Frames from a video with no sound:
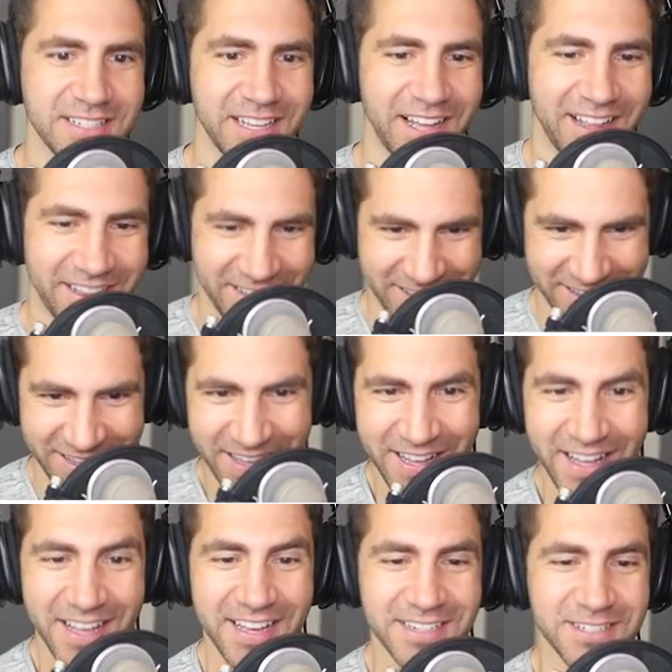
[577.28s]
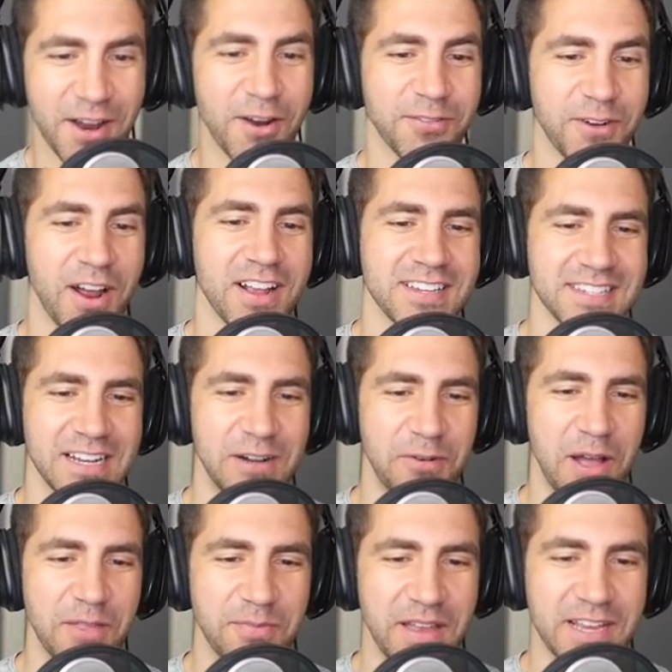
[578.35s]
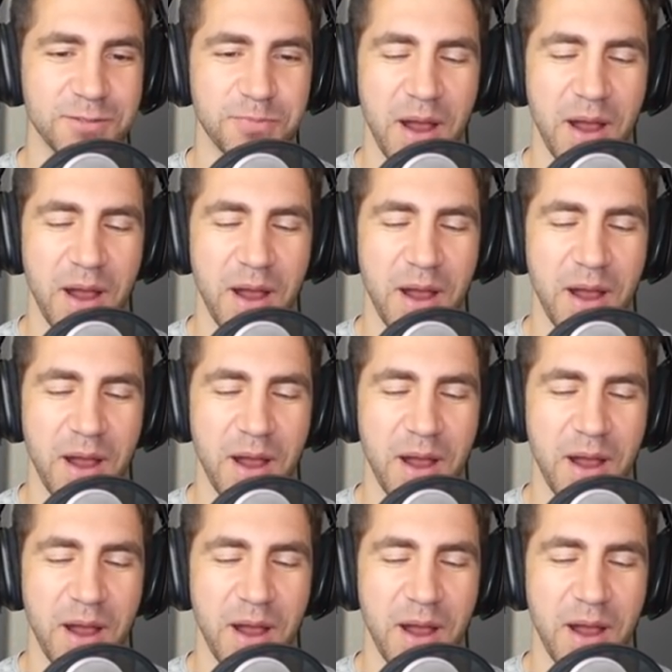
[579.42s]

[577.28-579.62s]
still Joke Frog's still with me. He's